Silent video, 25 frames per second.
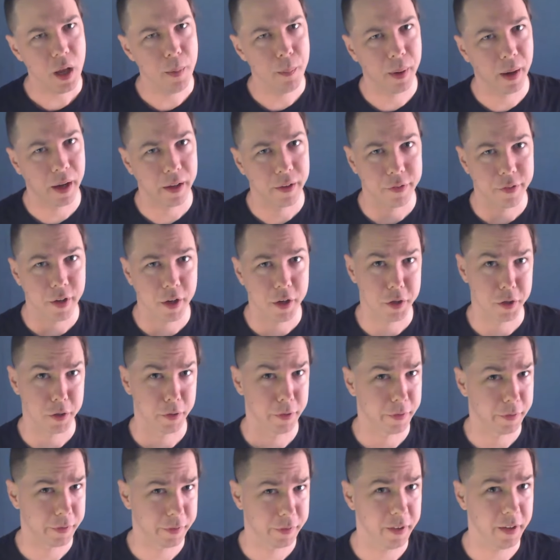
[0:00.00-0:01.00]
by
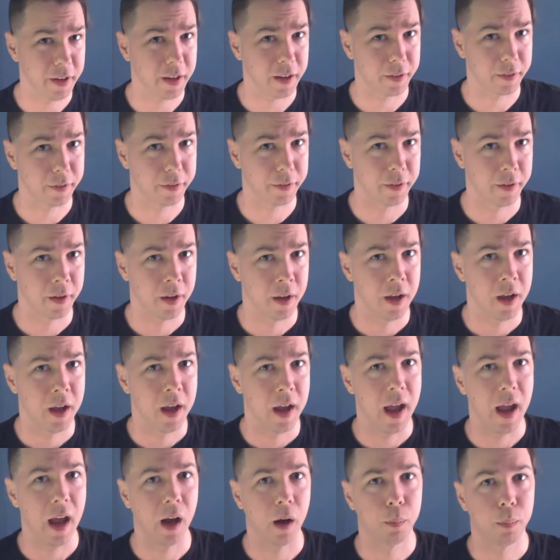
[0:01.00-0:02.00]
session 6,
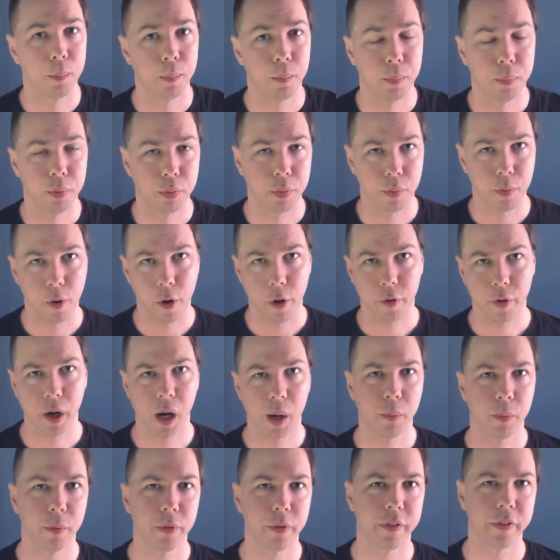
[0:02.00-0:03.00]
our
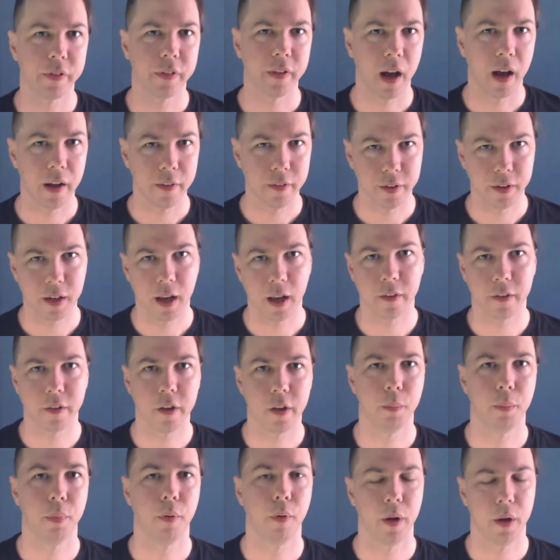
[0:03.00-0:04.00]
program will start to get to
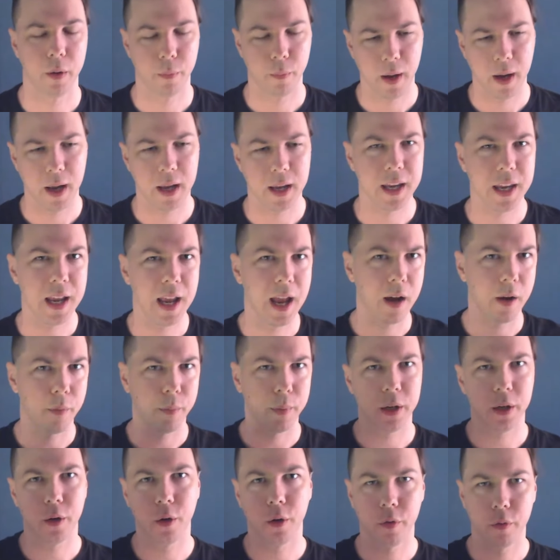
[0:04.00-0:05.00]
the point where, yeah,
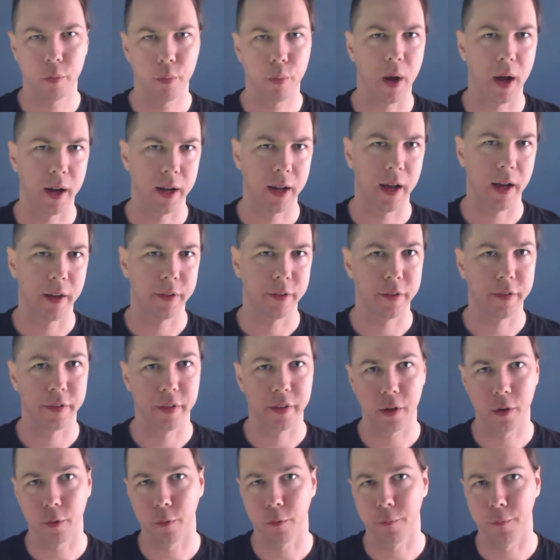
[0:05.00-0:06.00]
we could run it as a
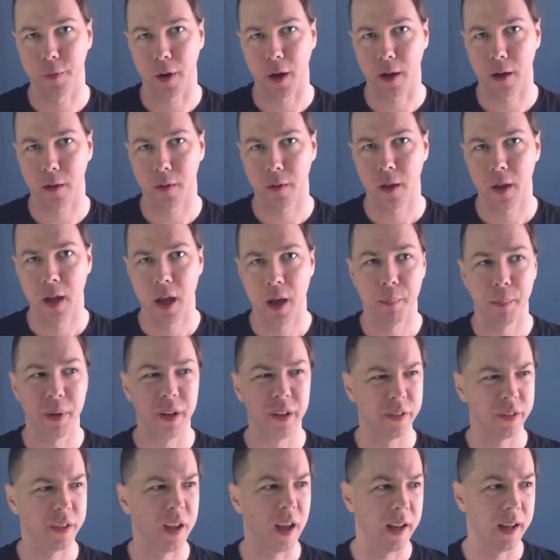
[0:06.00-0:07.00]
single file, but
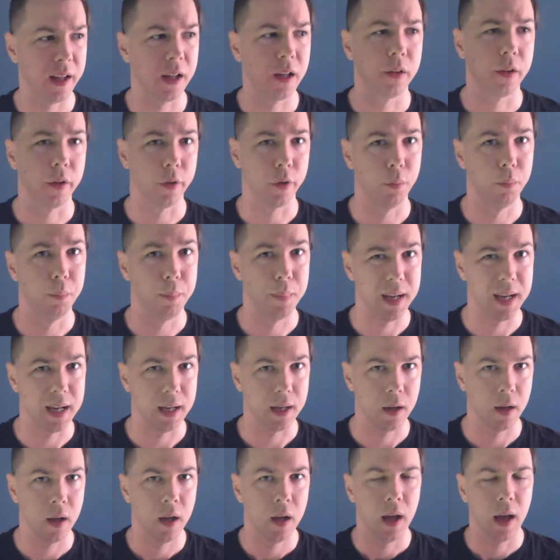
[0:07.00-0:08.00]
it's getting a little
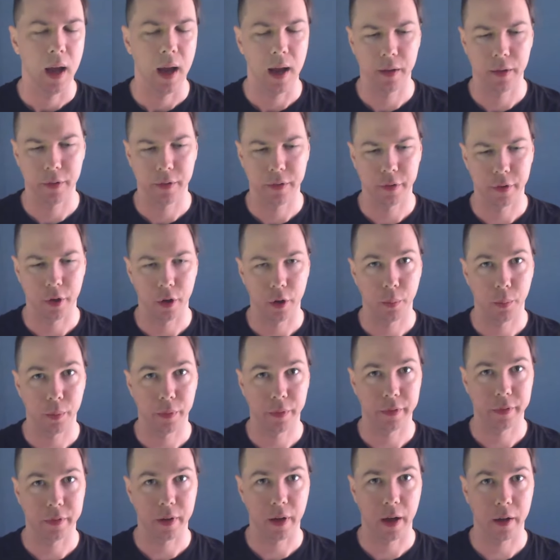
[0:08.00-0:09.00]
big. And so we'll
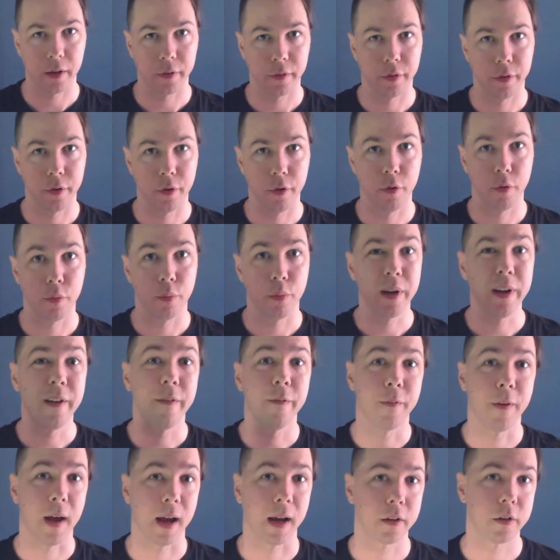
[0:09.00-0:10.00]
start to
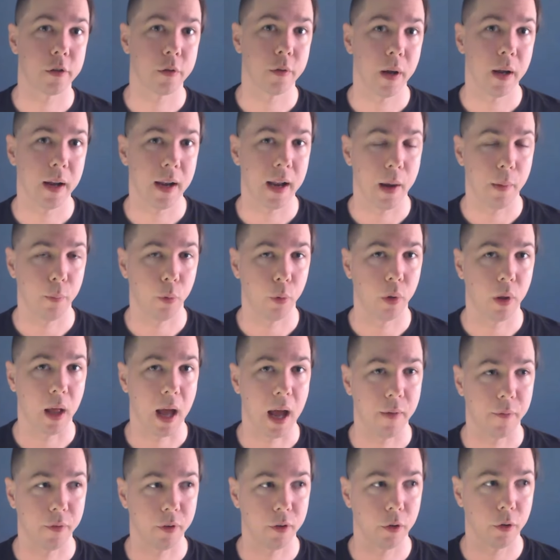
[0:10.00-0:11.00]
refactor it, and we'll
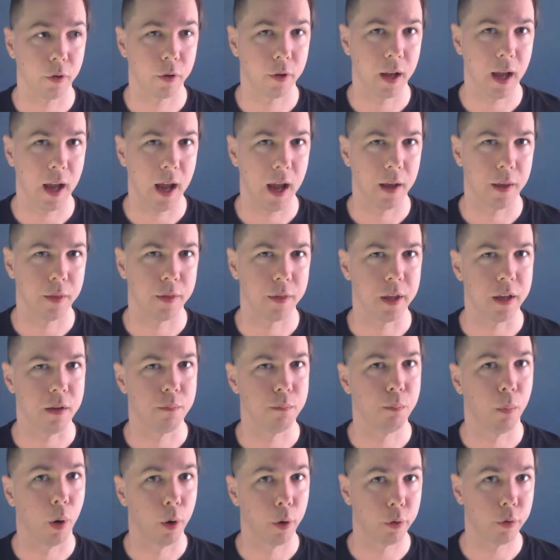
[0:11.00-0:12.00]
have a look at the
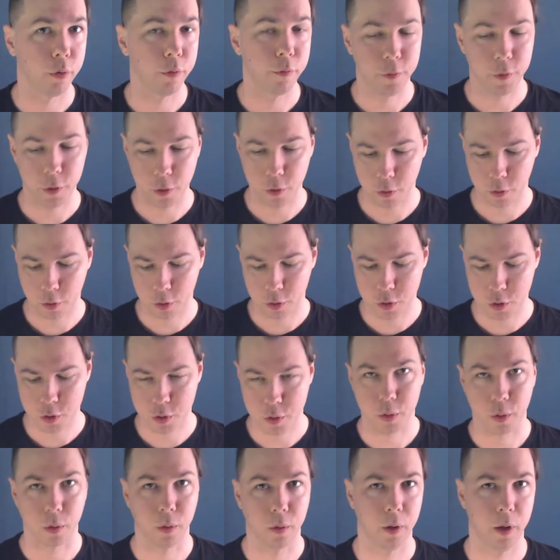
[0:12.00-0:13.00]
model view
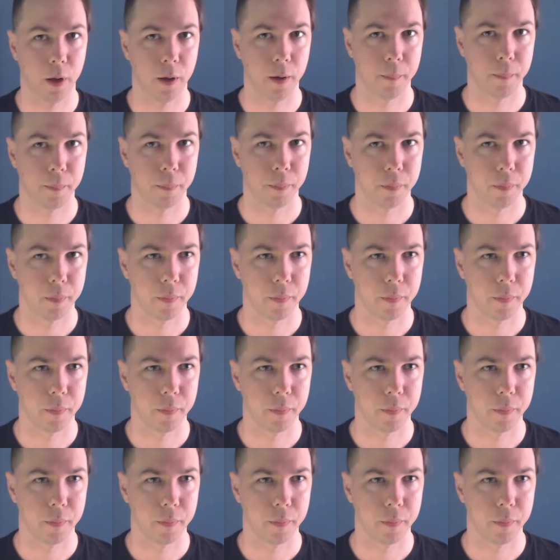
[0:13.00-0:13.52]
controller